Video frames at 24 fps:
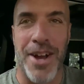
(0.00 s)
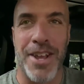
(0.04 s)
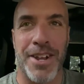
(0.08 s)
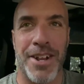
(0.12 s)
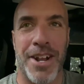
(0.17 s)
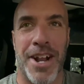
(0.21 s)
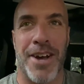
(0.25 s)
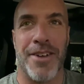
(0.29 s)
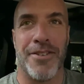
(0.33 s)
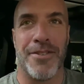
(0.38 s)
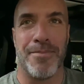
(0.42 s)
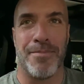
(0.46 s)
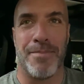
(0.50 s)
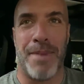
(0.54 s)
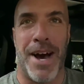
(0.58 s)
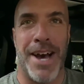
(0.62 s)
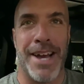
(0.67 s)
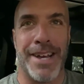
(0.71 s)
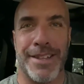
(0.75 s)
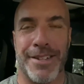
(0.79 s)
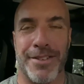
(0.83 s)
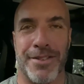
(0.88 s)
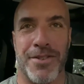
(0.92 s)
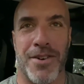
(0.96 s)
You're not
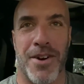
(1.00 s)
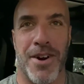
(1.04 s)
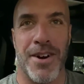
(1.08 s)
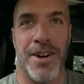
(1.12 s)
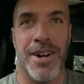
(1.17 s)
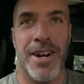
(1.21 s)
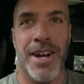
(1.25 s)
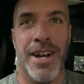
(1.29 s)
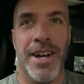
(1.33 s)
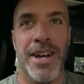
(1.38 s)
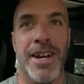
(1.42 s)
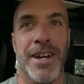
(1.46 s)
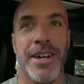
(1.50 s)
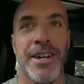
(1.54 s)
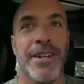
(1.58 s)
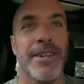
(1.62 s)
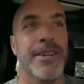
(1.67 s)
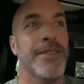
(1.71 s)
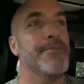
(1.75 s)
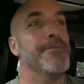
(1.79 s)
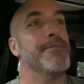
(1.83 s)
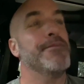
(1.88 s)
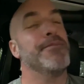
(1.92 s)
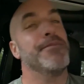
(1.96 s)
buying this car."
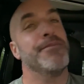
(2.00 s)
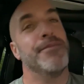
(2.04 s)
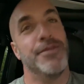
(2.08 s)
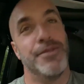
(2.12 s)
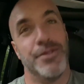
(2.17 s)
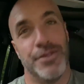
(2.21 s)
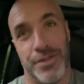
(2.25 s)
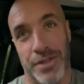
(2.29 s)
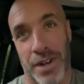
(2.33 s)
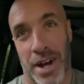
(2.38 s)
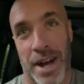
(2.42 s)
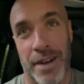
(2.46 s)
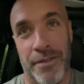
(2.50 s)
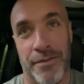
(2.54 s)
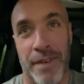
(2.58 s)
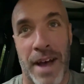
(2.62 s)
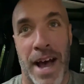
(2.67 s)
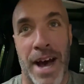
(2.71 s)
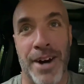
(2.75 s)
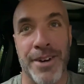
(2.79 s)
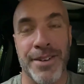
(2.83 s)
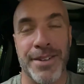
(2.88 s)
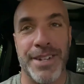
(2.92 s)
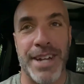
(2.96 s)
So I
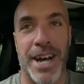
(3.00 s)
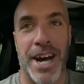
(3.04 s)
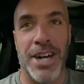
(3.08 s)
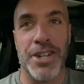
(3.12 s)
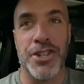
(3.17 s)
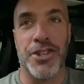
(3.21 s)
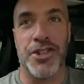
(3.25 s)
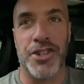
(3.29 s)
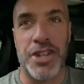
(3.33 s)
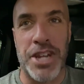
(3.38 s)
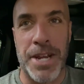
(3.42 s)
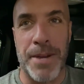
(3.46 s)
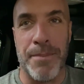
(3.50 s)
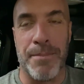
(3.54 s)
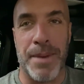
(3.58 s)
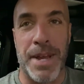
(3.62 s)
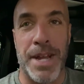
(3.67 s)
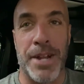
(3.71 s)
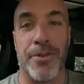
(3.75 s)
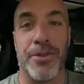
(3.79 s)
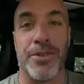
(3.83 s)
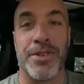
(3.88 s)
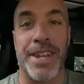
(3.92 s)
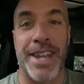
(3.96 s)
found a Jeep,
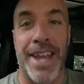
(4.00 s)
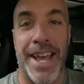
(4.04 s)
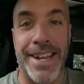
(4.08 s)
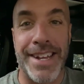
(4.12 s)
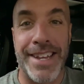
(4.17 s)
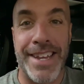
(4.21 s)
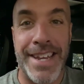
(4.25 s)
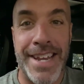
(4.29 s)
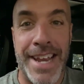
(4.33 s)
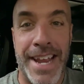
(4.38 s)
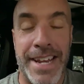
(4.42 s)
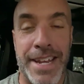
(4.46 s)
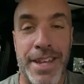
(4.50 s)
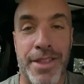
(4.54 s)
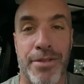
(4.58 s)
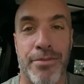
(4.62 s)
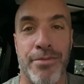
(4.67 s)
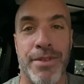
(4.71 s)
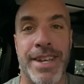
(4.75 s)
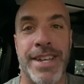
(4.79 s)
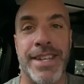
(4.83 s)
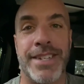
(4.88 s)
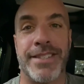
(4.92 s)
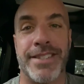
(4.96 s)
and it was a
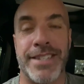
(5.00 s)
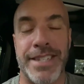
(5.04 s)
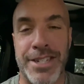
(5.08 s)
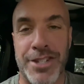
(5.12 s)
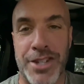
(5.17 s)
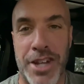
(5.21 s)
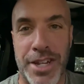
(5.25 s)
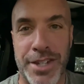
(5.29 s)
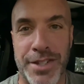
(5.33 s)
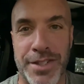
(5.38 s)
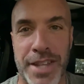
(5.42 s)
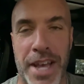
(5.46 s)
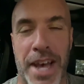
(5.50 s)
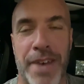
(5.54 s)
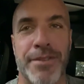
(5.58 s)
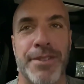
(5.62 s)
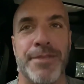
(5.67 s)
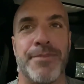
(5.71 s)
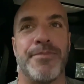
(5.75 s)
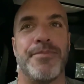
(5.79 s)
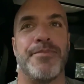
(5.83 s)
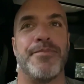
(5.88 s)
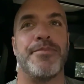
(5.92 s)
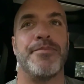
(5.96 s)
1983
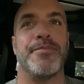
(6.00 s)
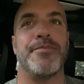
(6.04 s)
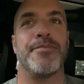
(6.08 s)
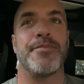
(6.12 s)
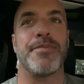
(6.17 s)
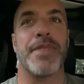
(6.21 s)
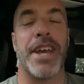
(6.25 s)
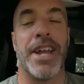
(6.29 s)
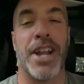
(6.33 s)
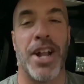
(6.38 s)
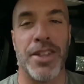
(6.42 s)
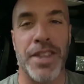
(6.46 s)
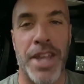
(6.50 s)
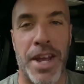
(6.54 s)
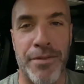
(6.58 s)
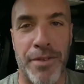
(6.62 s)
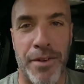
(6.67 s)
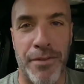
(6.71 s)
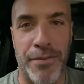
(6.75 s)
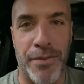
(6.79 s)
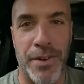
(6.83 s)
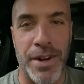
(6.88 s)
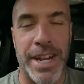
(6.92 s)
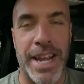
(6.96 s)
CJ7, and I'll
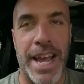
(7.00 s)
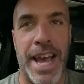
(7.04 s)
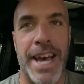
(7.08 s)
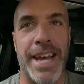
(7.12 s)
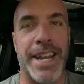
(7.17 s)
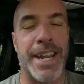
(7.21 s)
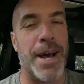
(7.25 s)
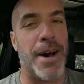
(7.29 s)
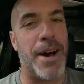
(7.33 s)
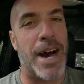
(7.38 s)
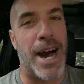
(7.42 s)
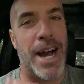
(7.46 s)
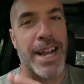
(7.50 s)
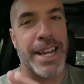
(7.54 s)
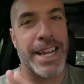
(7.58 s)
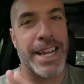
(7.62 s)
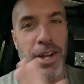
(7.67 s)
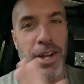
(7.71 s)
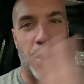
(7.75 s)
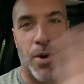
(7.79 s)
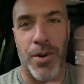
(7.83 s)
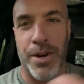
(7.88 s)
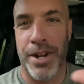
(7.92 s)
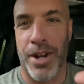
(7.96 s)
never forget. Now I
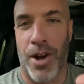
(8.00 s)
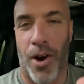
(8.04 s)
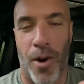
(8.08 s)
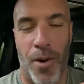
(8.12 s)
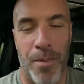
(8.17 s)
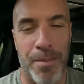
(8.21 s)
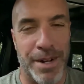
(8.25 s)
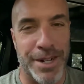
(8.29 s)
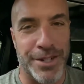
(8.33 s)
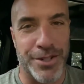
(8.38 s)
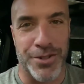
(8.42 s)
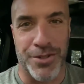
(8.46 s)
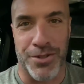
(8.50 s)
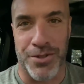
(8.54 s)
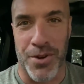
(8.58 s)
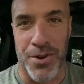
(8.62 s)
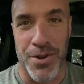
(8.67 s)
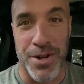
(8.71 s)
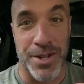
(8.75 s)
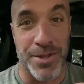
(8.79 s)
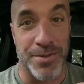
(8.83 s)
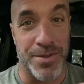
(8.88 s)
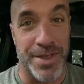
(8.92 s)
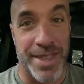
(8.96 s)
go into a whole bunch of
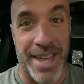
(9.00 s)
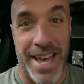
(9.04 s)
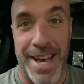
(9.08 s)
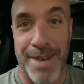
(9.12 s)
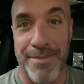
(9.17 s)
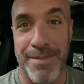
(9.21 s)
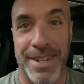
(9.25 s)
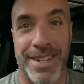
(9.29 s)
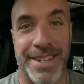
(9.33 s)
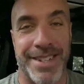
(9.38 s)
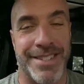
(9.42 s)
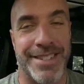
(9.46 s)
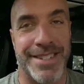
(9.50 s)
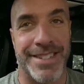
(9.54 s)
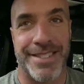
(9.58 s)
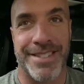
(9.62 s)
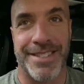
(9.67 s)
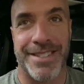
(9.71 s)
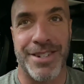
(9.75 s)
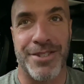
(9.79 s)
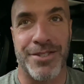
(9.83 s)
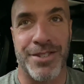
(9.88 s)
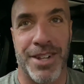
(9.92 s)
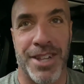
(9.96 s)
stories with that because it's
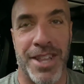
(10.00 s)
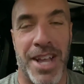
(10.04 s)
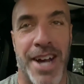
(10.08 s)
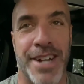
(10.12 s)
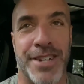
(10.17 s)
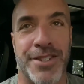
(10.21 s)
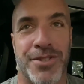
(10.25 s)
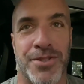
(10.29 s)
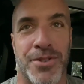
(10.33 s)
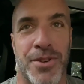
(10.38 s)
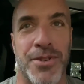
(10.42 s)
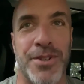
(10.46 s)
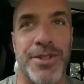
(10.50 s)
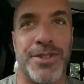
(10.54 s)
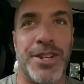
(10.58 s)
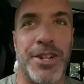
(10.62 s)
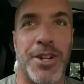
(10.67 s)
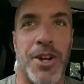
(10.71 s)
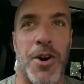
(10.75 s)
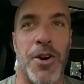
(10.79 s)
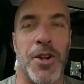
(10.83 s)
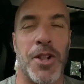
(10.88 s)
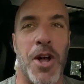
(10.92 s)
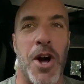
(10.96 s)
there's a lot of stories that
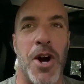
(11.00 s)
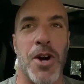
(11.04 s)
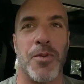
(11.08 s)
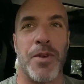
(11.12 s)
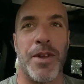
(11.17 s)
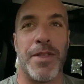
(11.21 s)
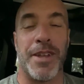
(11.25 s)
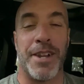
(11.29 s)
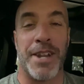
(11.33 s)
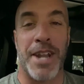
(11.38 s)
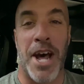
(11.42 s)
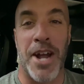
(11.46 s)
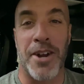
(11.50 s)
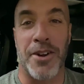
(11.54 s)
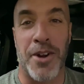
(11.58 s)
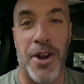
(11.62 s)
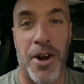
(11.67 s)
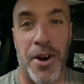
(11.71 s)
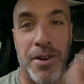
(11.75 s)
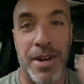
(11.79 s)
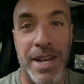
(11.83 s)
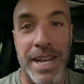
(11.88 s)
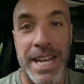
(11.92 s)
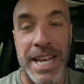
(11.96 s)
go along with it. And I don't
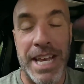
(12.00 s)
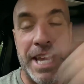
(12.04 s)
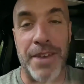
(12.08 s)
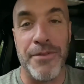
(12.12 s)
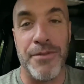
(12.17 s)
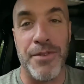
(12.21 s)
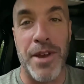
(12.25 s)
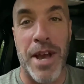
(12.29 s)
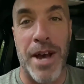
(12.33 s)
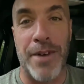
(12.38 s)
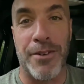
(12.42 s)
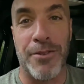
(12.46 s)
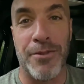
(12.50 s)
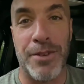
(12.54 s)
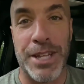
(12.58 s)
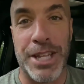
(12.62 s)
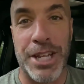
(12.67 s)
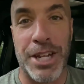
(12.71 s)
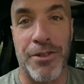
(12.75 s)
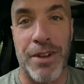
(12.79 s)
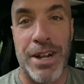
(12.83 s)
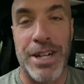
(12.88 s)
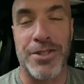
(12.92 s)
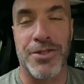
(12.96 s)
know if you have a
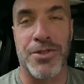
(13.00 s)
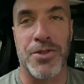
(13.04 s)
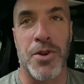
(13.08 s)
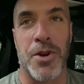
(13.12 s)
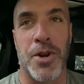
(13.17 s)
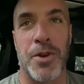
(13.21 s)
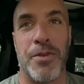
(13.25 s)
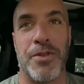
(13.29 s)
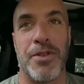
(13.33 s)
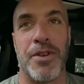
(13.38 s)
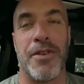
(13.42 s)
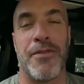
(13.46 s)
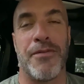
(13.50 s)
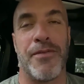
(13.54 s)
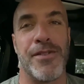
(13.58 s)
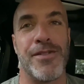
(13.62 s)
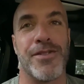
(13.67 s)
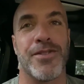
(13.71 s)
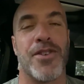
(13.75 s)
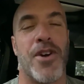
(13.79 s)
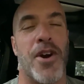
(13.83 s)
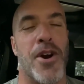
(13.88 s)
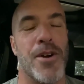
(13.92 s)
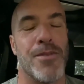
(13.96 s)
really great story with your
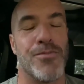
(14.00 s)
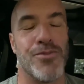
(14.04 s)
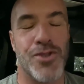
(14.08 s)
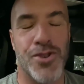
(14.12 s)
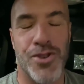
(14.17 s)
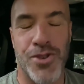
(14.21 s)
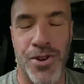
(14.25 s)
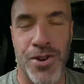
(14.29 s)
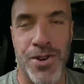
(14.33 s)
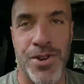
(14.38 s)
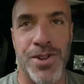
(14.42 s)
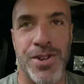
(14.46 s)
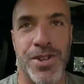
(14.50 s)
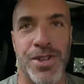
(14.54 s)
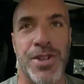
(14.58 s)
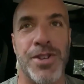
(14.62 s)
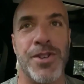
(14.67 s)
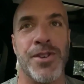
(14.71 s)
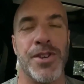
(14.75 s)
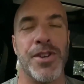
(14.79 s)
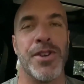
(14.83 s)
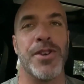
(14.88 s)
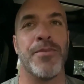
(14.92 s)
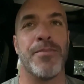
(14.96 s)
first car. I'm sure
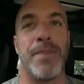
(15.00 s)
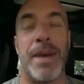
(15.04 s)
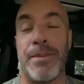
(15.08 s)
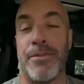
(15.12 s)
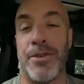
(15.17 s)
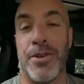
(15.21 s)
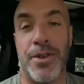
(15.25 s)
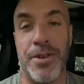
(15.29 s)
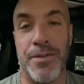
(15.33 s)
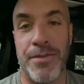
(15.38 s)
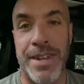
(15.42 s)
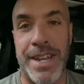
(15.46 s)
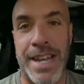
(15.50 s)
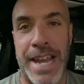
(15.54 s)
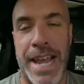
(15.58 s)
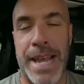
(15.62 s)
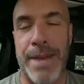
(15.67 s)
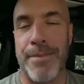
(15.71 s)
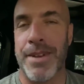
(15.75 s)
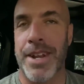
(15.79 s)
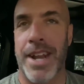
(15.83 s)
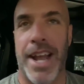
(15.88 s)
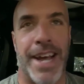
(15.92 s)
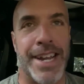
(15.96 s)
you do. Maybe you even
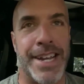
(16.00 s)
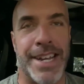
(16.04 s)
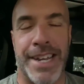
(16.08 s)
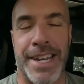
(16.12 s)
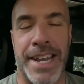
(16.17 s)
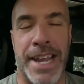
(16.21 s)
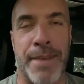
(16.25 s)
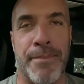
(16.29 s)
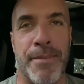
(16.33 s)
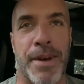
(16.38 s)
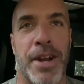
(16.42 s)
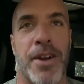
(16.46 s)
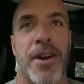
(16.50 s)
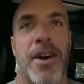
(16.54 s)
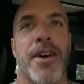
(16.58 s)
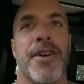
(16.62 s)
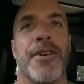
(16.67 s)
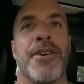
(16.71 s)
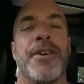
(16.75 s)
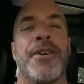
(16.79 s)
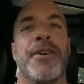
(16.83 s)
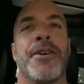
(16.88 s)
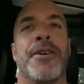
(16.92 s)
named it. I didn't name my car.